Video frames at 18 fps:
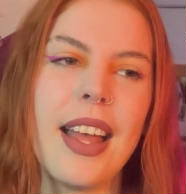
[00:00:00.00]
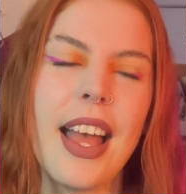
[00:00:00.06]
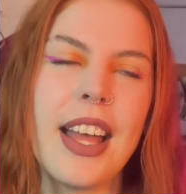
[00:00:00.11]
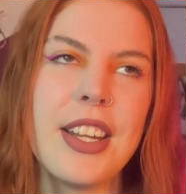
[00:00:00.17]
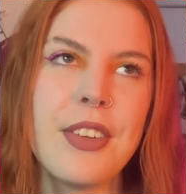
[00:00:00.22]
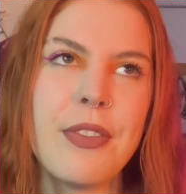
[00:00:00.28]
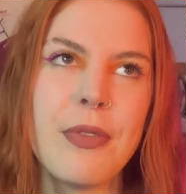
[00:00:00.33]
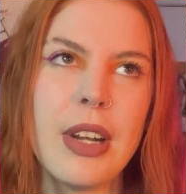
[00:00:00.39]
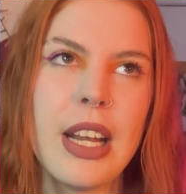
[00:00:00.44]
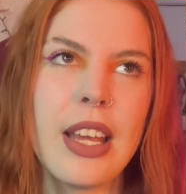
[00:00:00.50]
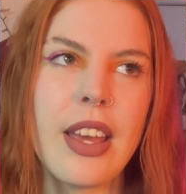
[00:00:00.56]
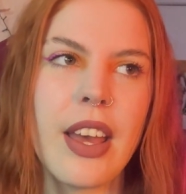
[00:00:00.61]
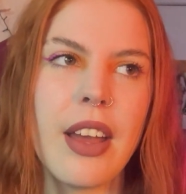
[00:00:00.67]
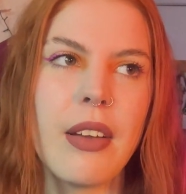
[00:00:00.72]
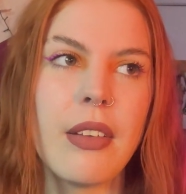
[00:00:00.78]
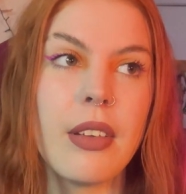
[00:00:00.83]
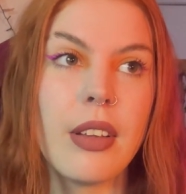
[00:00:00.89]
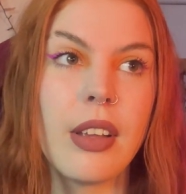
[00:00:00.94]
I didn't really
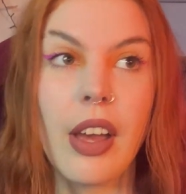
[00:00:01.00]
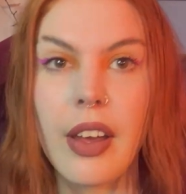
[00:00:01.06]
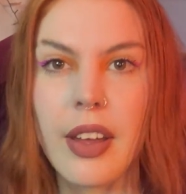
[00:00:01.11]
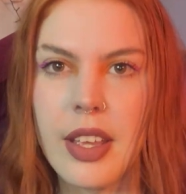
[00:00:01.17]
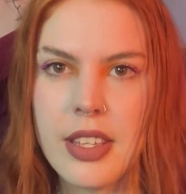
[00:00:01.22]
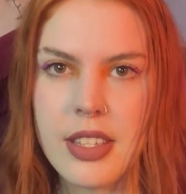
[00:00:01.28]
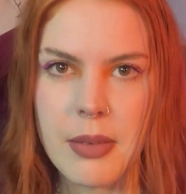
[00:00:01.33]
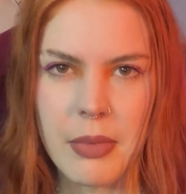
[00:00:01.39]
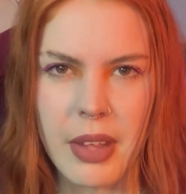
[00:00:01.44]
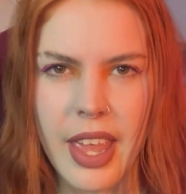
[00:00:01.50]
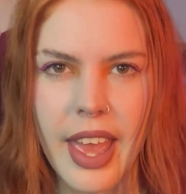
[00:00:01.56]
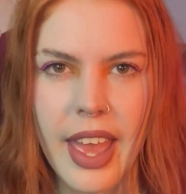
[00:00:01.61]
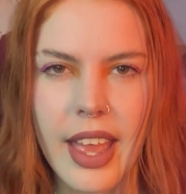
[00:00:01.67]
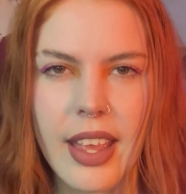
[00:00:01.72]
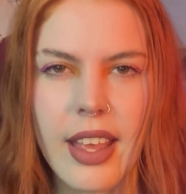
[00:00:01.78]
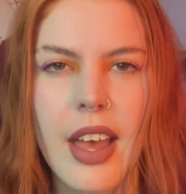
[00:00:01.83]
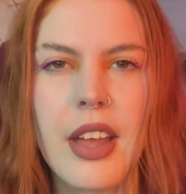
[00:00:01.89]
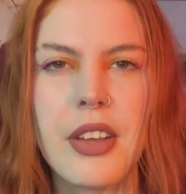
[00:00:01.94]
go, guys, I'm
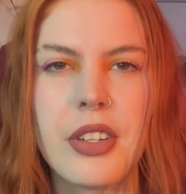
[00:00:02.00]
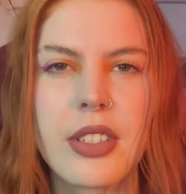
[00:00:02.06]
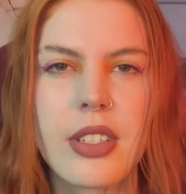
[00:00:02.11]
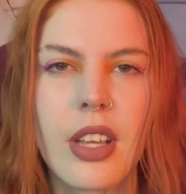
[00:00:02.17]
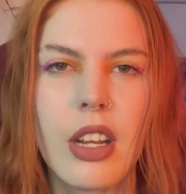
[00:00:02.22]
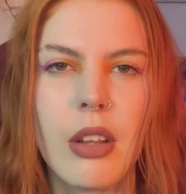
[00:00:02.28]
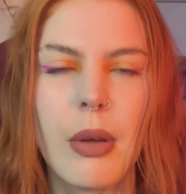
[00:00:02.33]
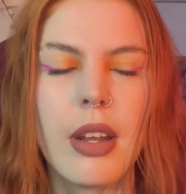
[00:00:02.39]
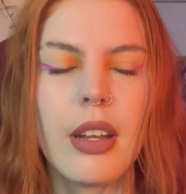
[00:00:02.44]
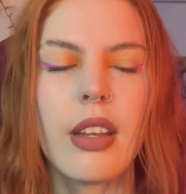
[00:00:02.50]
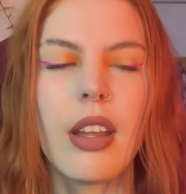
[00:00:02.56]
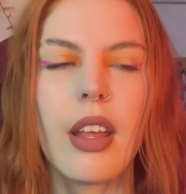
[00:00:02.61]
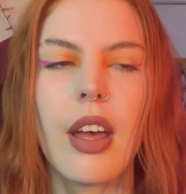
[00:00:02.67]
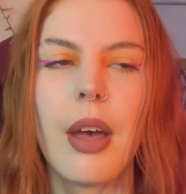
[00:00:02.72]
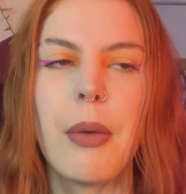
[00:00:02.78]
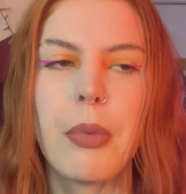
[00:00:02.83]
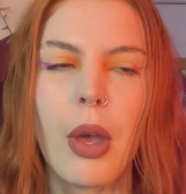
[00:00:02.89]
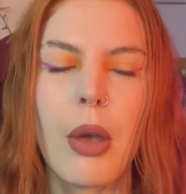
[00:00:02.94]
gay. I just kind of went,
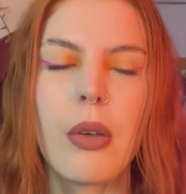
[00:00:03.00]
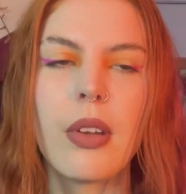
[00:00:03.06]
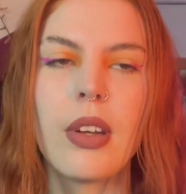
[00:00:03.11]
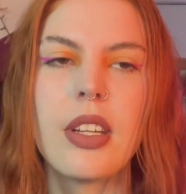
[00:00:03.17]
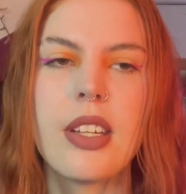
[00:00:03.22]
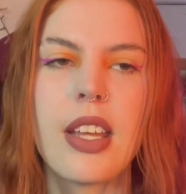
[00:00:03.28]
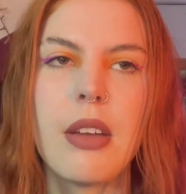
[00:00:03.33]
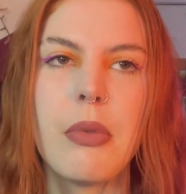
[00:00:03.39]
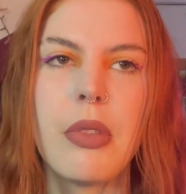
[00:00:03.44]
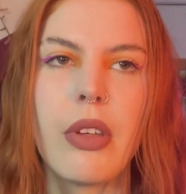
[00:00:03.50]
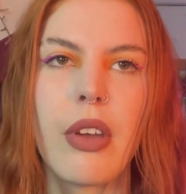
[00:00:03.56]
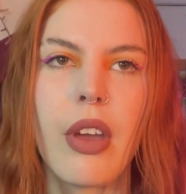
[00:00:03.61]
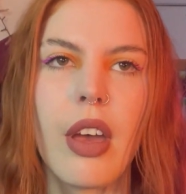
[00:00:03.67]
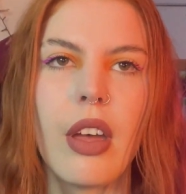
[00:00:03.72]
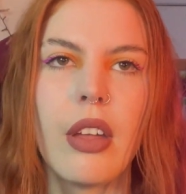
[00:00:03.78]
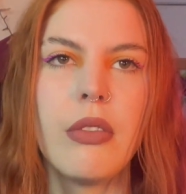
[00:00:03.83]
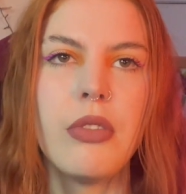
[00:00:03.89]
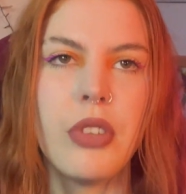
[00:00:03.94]
I'm going on a date with a
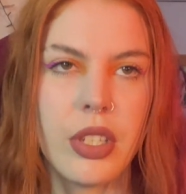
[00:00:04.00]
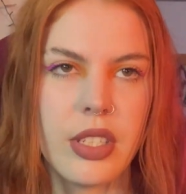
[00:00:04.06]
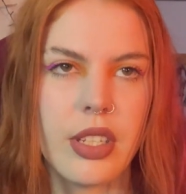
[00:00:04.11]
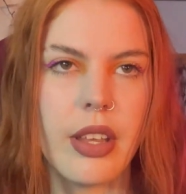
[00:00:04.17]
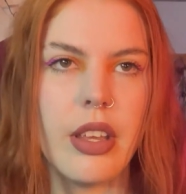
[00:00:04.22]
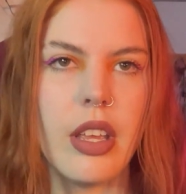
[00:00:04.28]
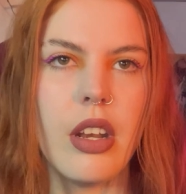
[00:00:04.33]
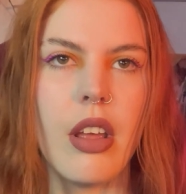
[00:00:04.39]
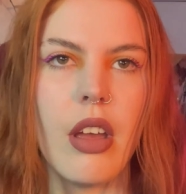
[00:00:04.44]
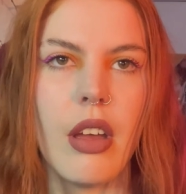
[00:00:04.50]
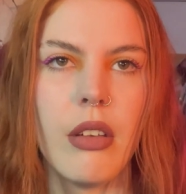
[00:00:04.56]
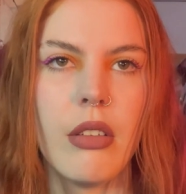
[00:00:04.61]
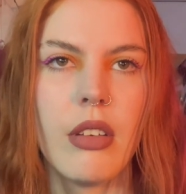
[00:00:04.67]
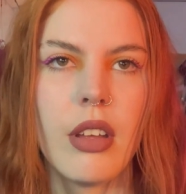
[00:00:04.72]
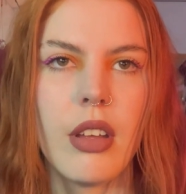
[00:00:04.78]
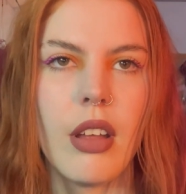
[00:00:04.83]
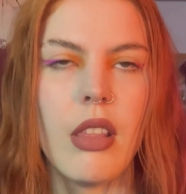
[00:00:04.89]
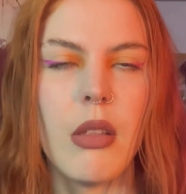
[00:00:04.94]
girl, just so you know.
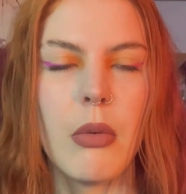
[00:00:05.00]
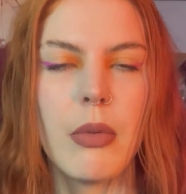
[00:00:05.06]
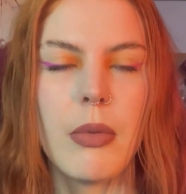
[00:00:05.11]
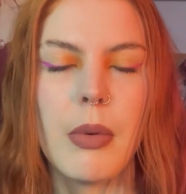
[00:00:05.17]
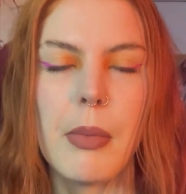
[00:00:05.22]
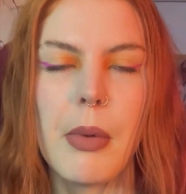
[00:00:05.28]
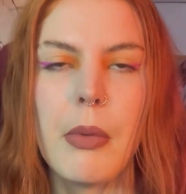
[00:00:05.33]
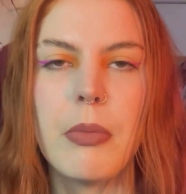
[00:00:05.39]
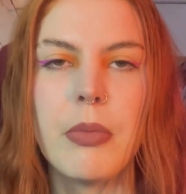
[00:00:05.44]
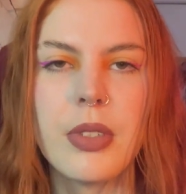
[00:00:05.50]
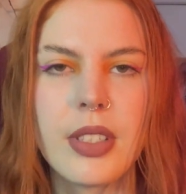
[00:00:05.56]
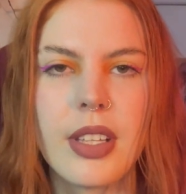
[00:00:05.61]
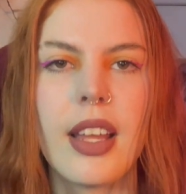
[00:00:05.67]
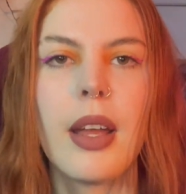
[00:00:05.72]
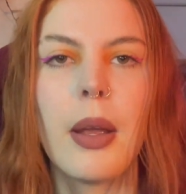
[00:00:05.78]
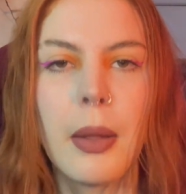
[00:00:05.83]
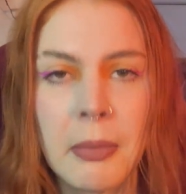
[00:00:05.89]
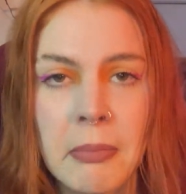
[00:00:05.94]
And my mum was
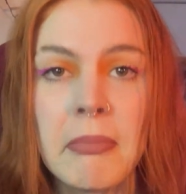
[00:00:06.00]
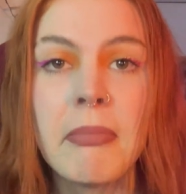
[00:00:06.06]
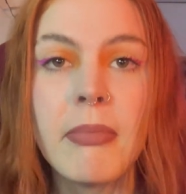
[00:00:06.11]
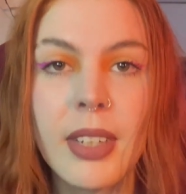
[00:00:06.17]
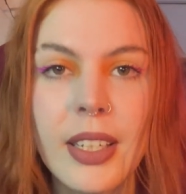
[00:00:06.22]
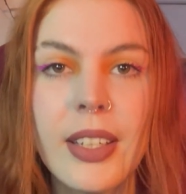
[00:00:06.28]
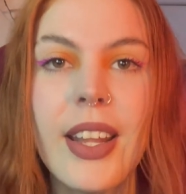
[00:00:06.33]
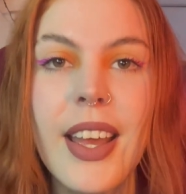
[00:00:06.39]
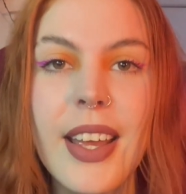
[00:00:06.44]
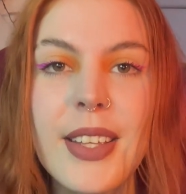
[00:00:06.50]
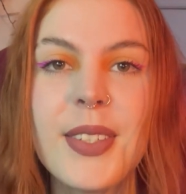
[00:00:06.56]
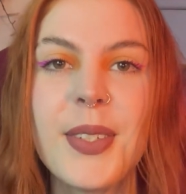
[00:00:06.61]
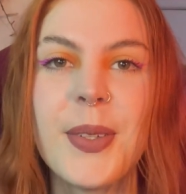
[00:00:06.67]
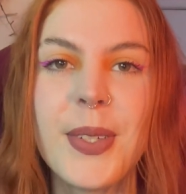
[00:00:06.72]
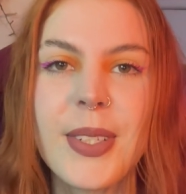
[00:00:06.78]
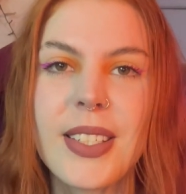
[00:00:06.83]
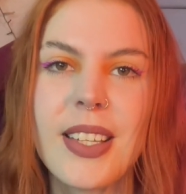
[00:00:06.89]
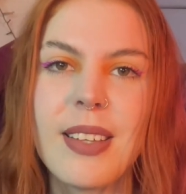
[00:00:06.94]
like, nice,
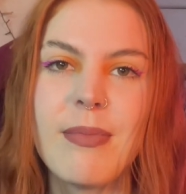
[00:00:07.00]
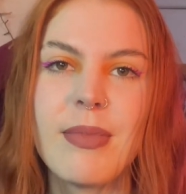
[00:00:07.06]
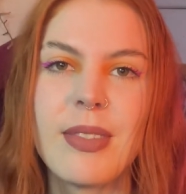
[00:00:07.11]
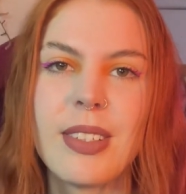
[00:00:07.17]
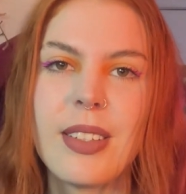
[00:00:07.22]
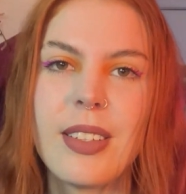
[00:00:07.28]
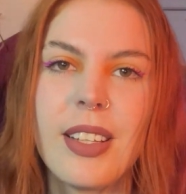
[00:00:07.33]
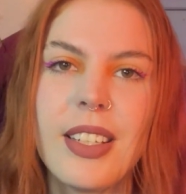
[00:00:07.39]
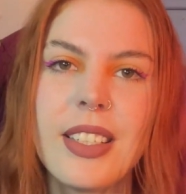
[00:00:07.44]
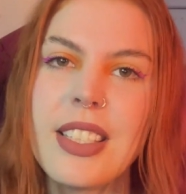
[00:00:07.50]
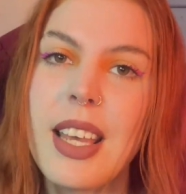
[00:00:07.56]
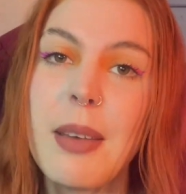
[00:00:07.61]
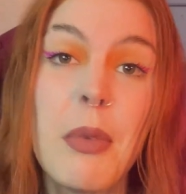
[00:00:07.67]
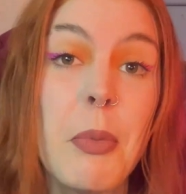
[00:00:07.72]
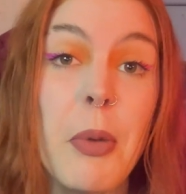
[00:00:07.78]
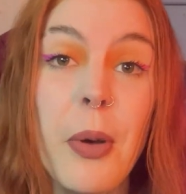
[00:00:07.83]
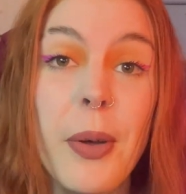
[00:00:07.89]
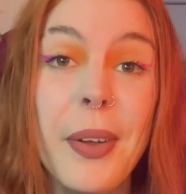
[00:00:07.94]
awesome, tell
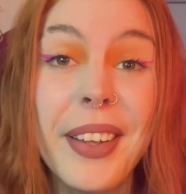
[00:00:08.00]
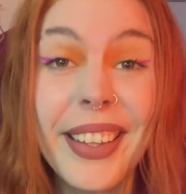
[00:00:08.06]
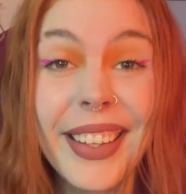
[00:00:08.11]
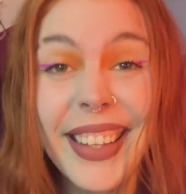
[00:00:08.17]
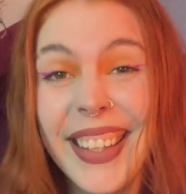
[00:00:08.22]
me more.